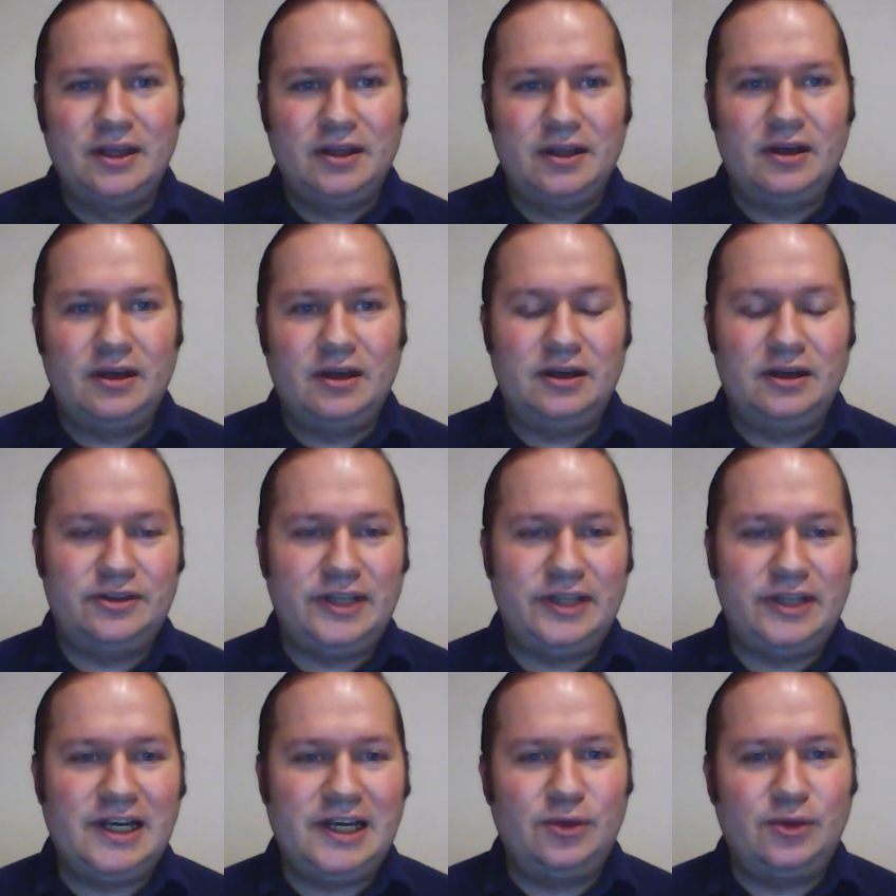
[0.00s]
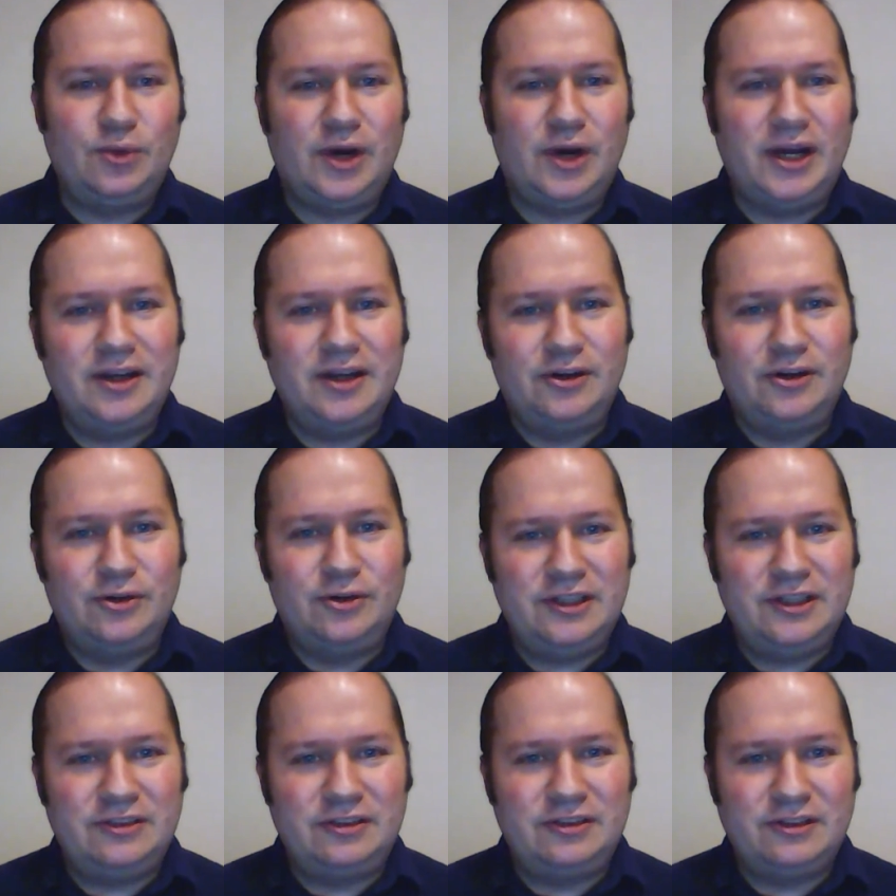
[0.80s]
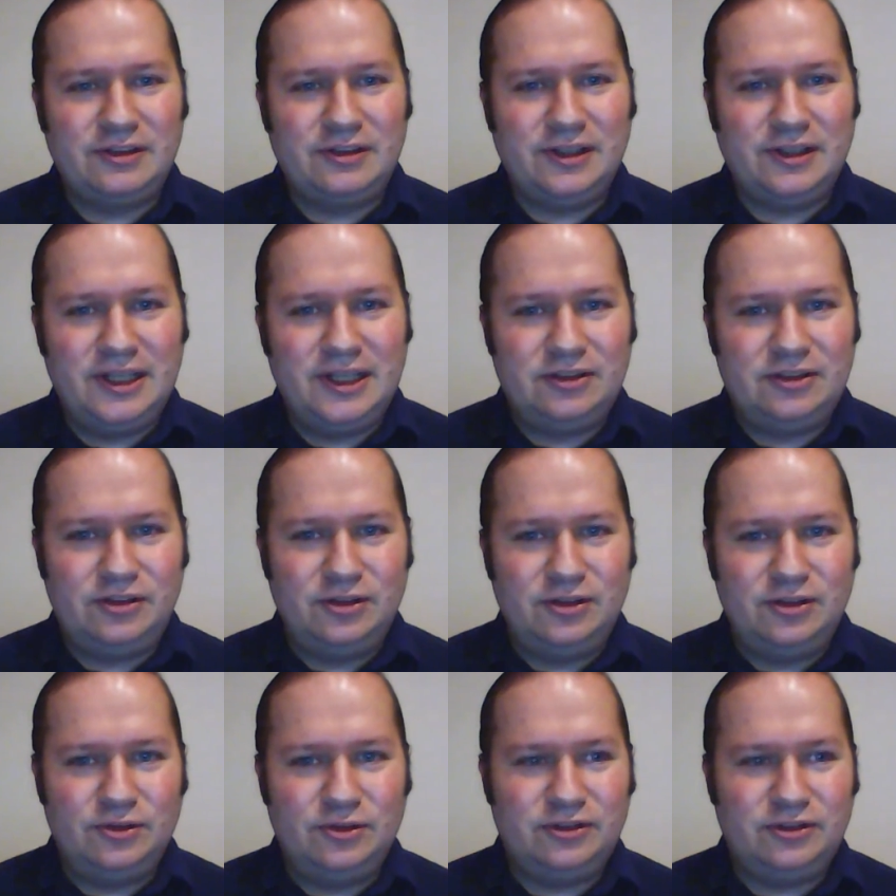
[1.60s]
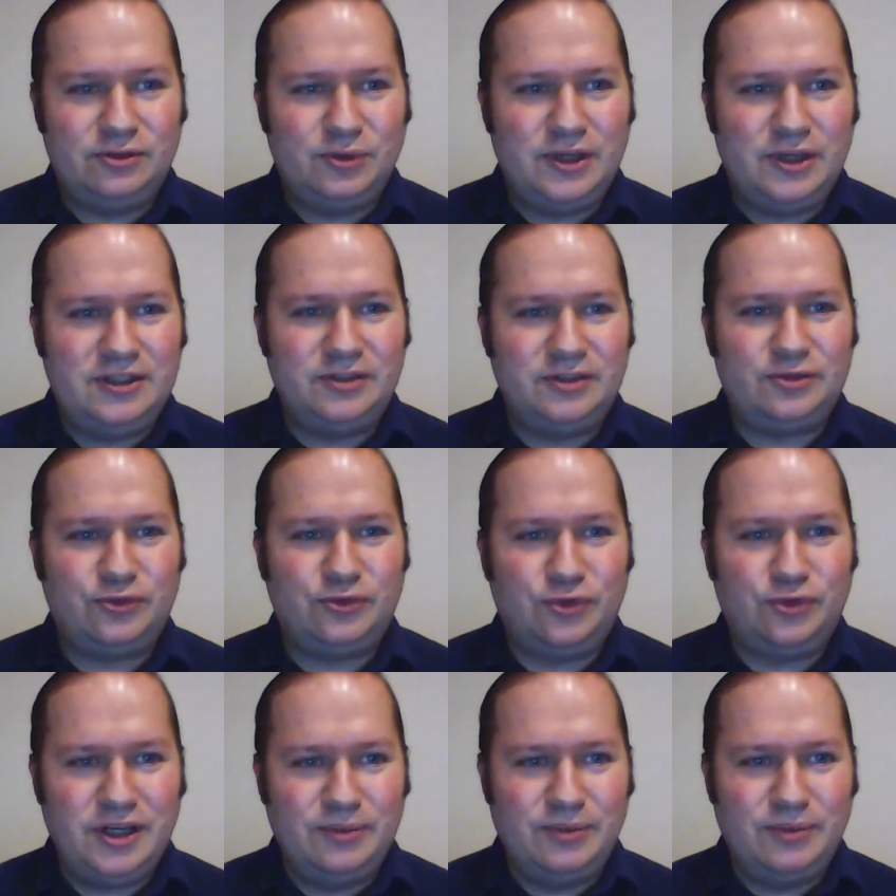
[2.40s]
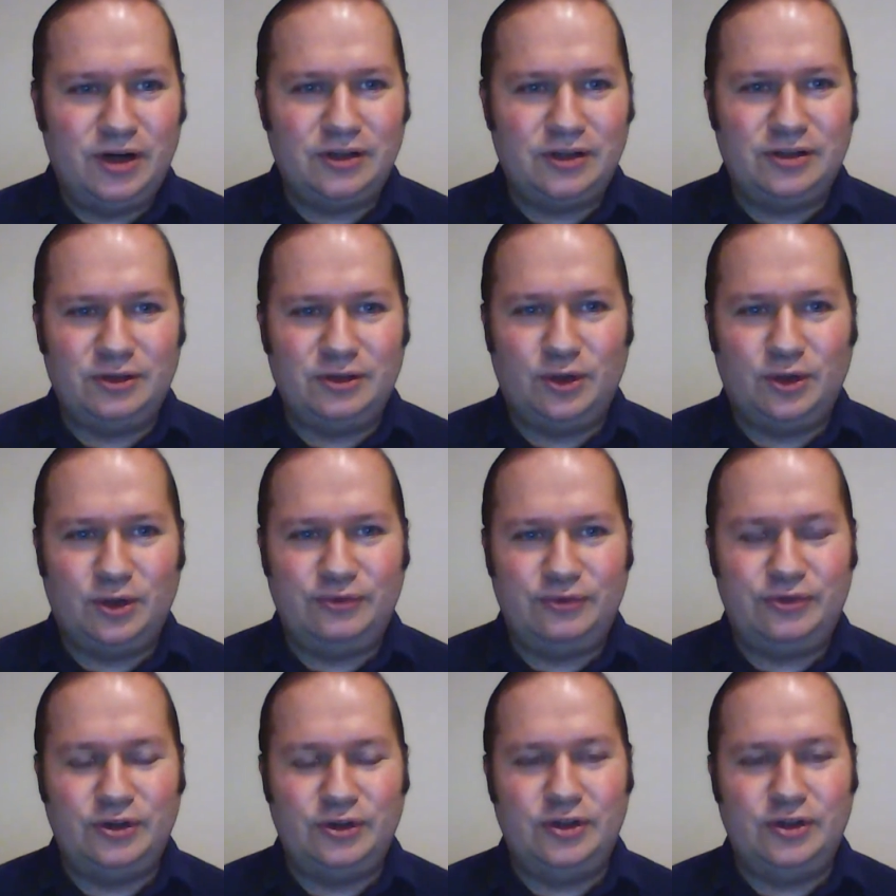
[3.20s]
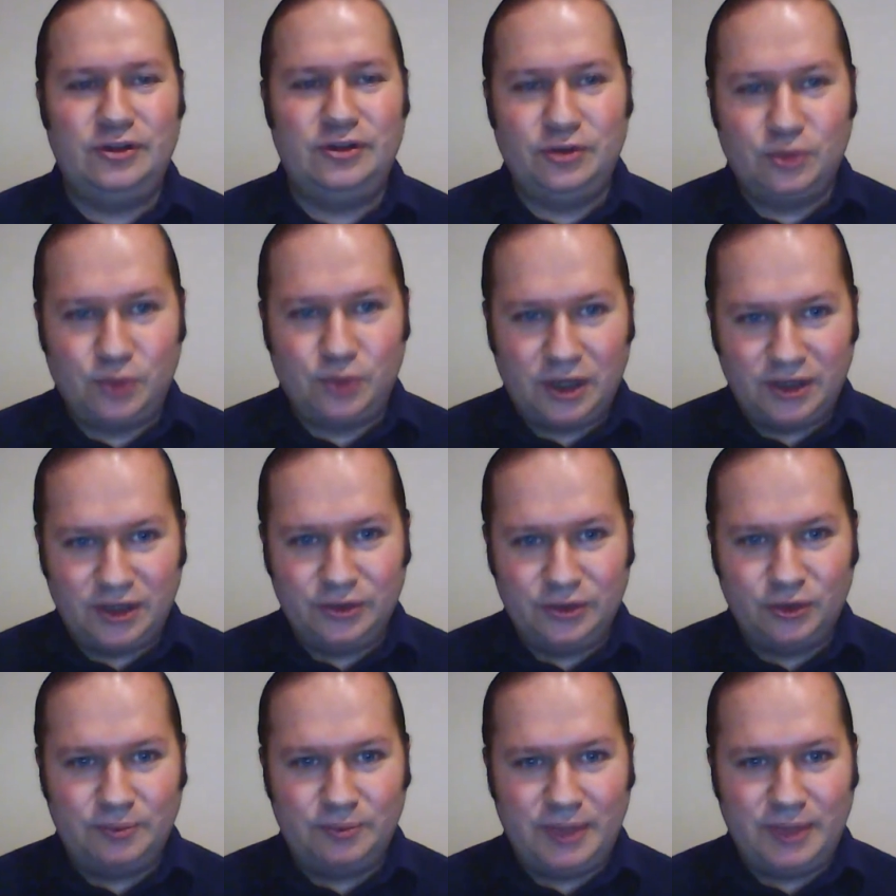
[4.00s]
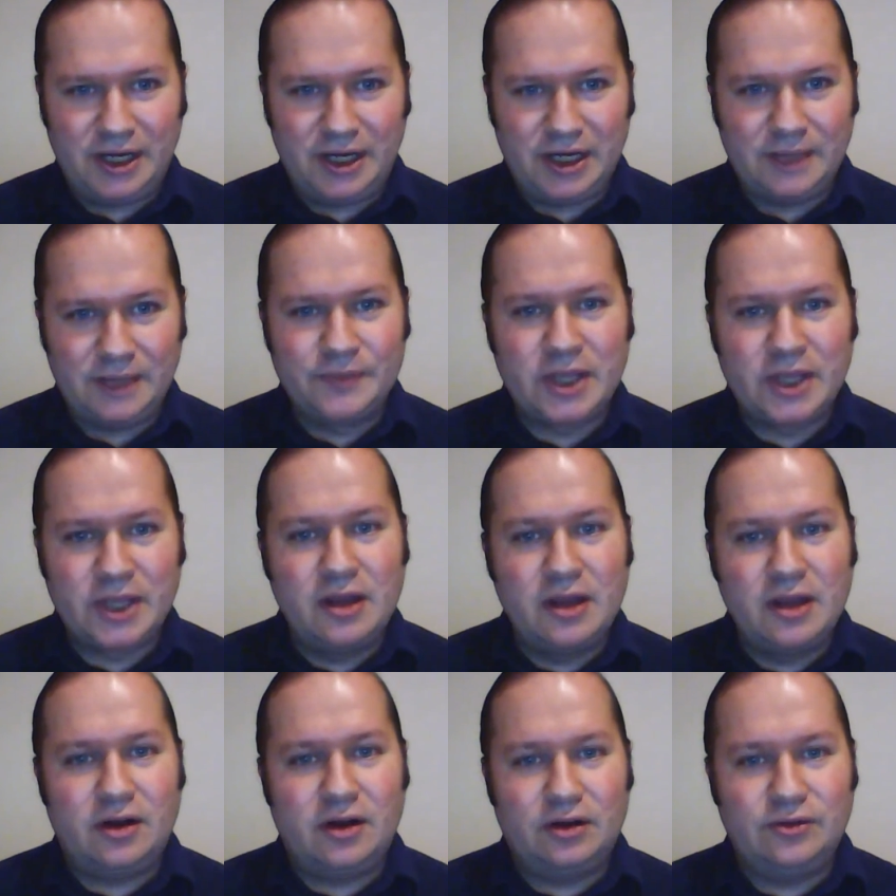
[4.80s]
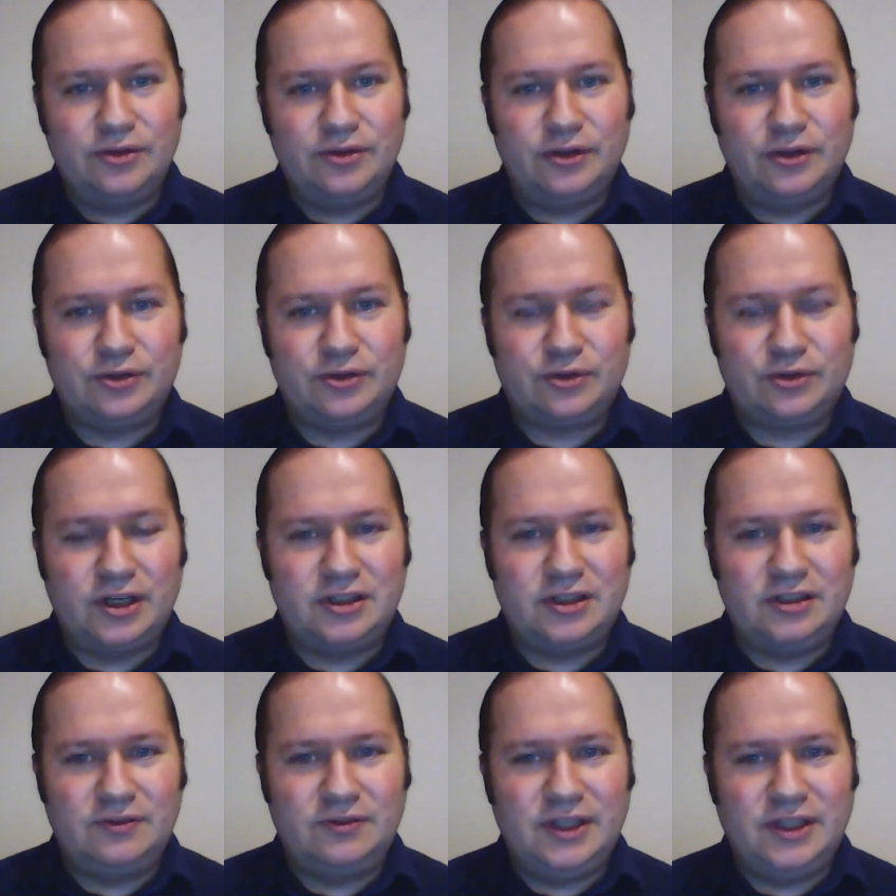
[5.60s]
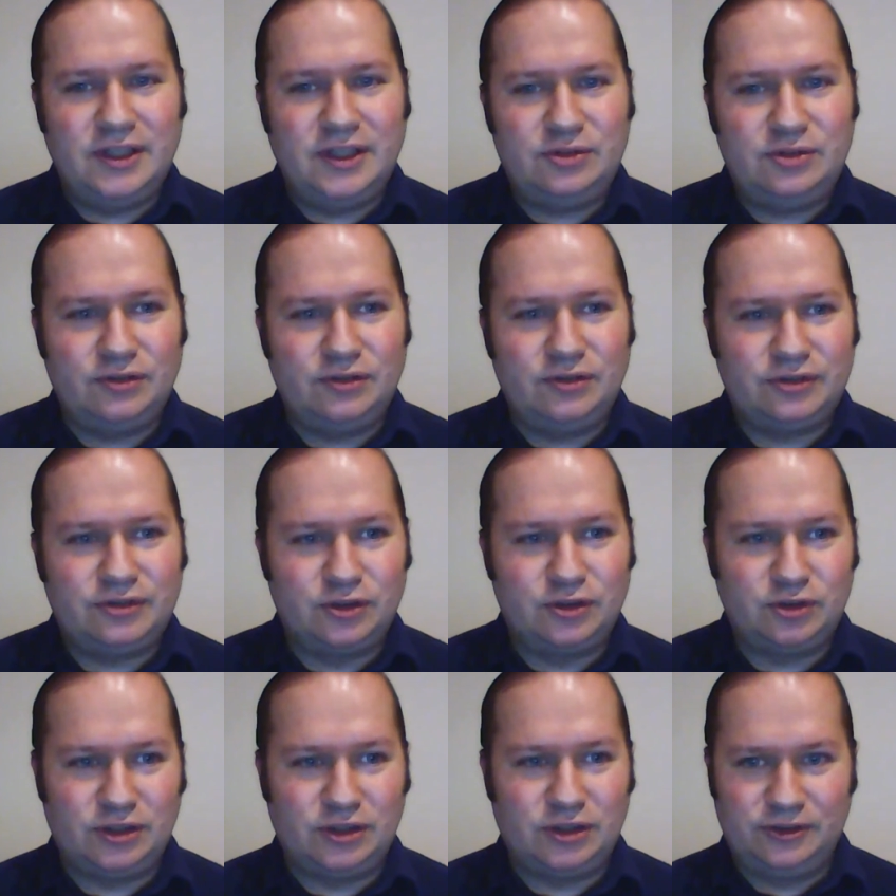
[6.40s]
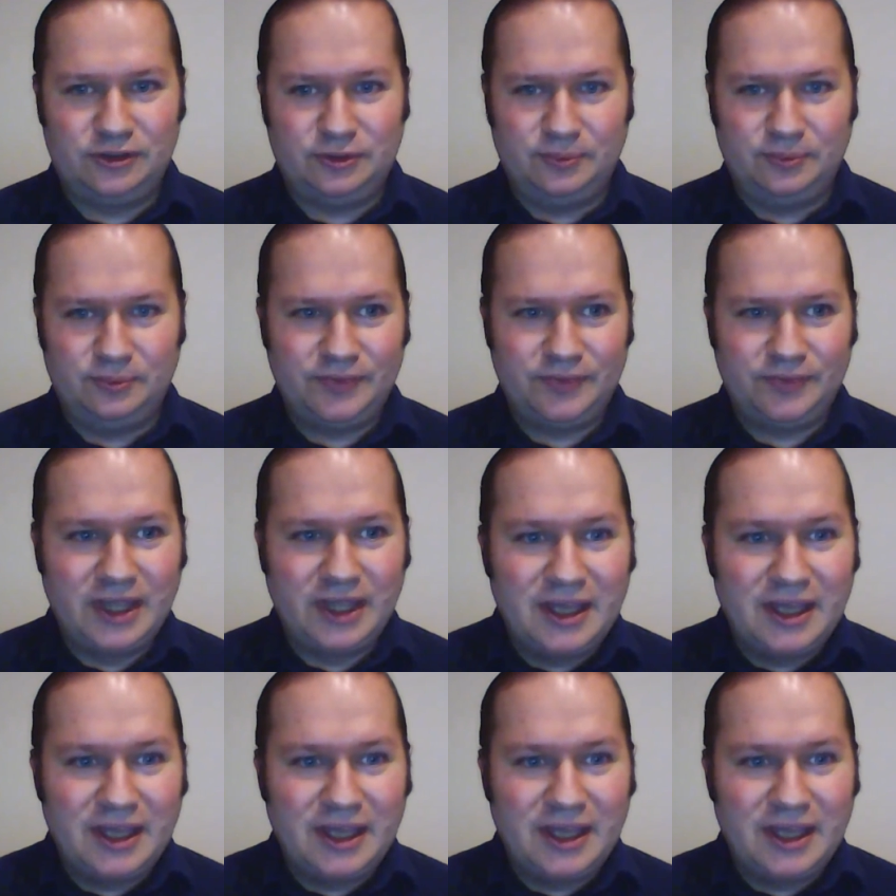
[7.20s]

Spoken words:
Daily Wire recently interviewed the Swedish free market author Johan Norberg on the destructive nature of socialism.